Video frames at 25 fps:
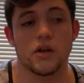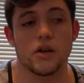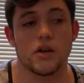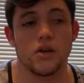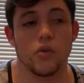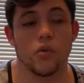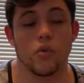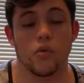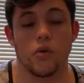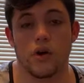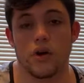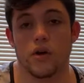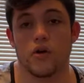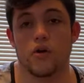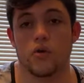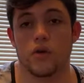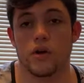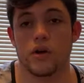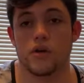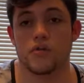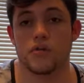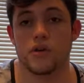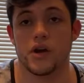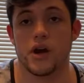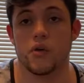
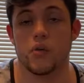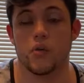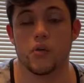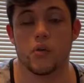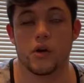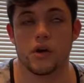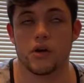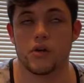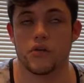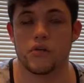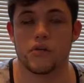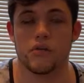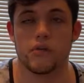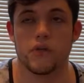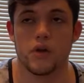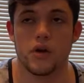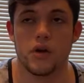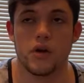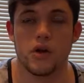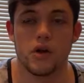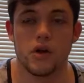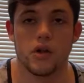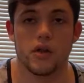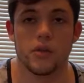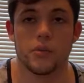If not one of
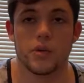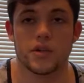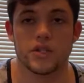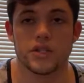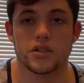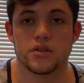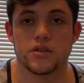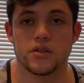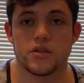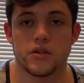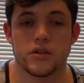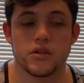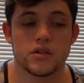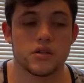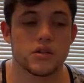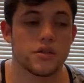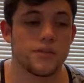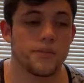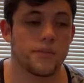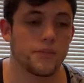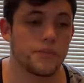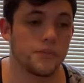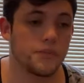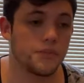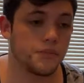the best tuners.
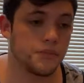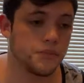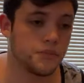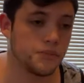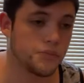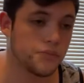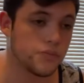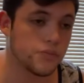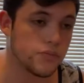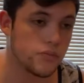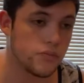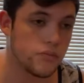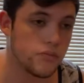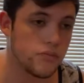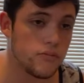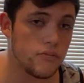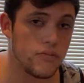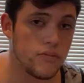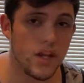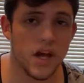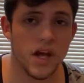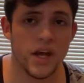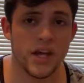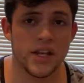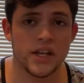
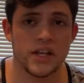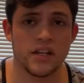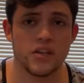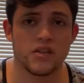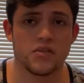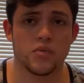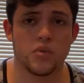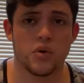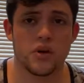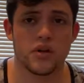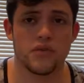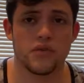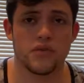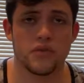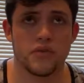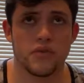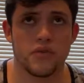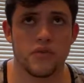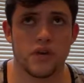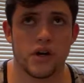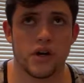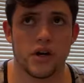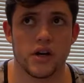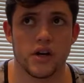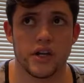And he's
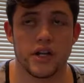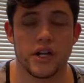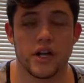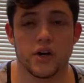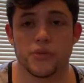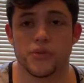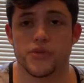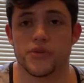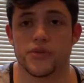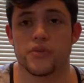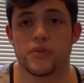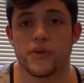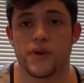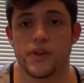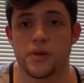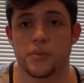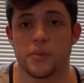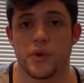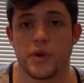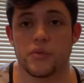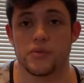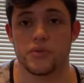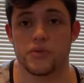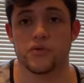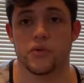he helps develop
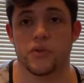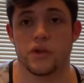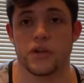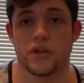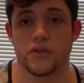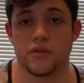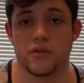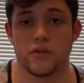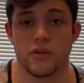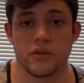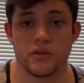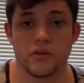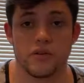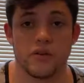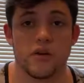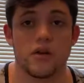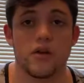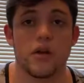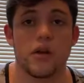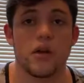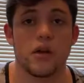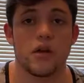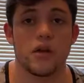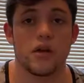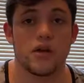MS43, so
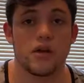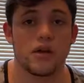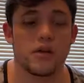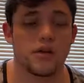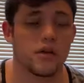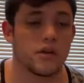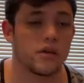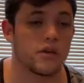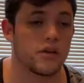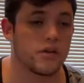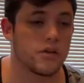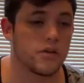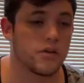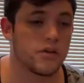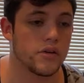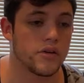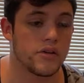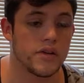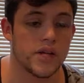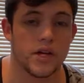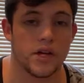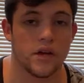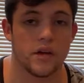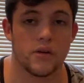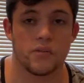you can
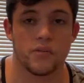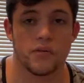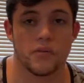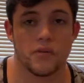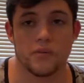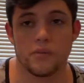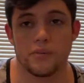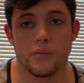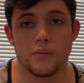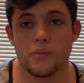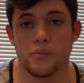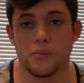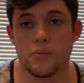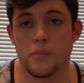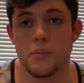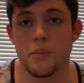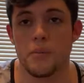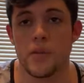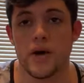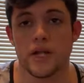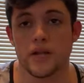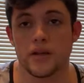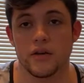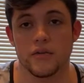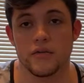thank him for
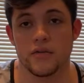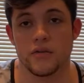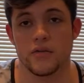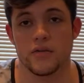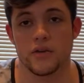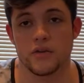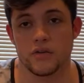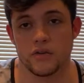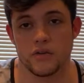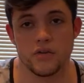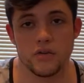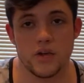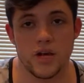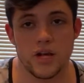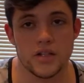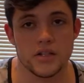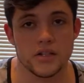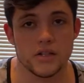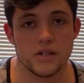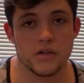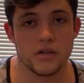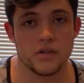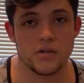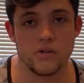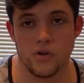many of the things you guys
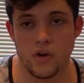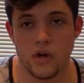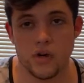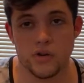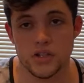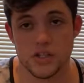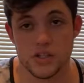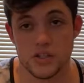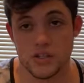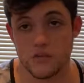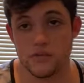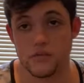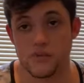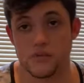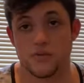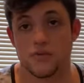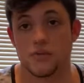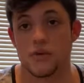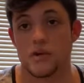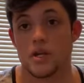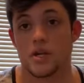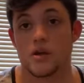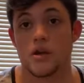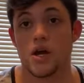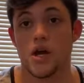can do. All this stuff is
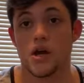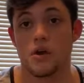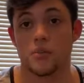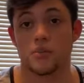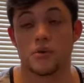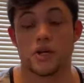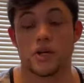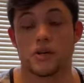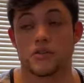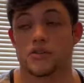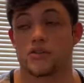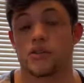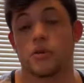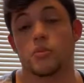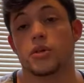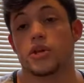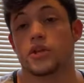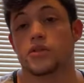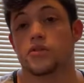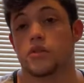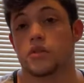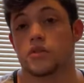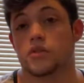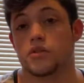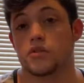free because somebody
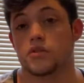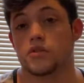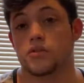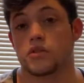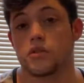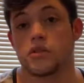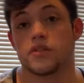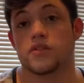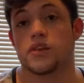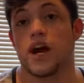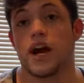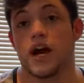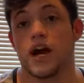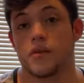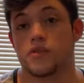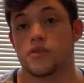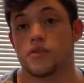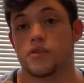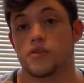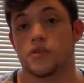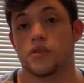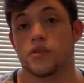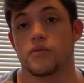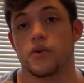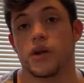took the time
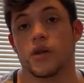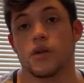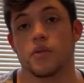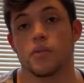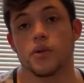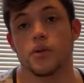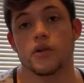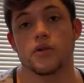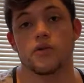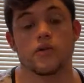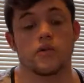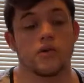to develop it.